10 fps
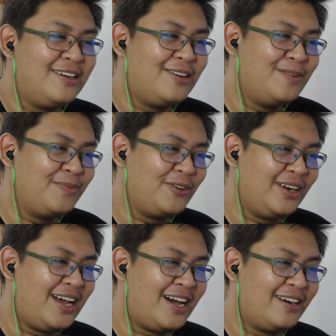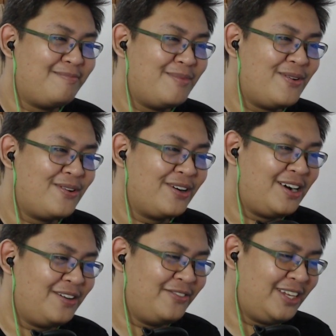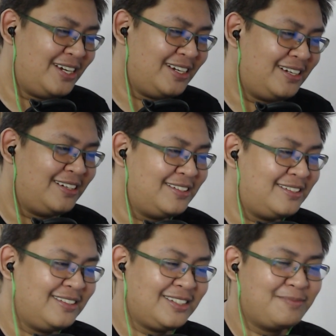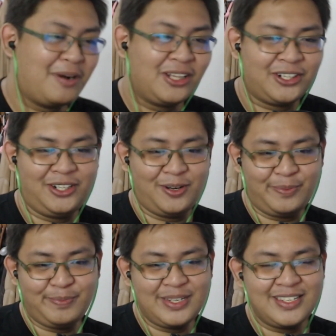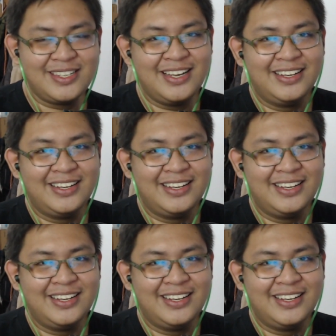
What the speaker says: home to a lot more of the smaller nopes.